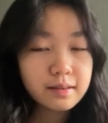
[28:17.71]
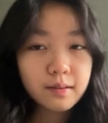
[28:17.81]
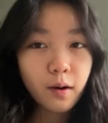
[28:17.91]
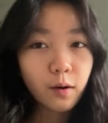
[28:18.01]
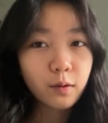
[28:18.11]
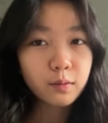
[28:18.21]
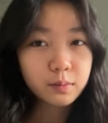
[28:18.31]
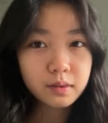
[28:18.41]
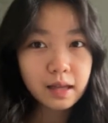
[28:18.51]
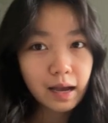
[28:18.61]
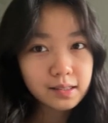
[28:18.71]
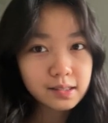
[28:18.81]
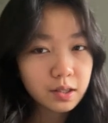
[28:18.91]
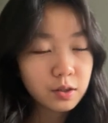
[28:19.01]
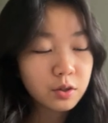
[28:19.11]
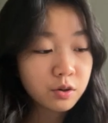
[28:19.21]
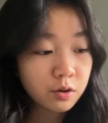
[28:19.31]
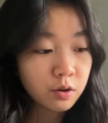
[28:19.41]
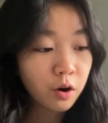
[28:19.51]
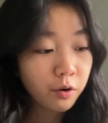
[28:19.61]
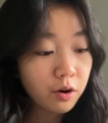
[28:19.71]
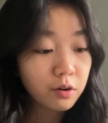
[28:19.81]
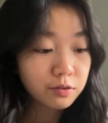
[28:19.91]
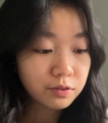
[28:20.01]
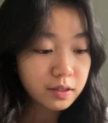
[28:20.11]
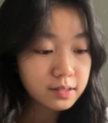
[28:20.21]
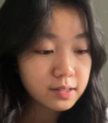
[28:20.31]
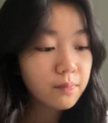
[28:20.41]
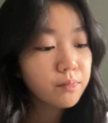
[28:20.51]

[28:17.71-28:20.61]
all dancing choreographies.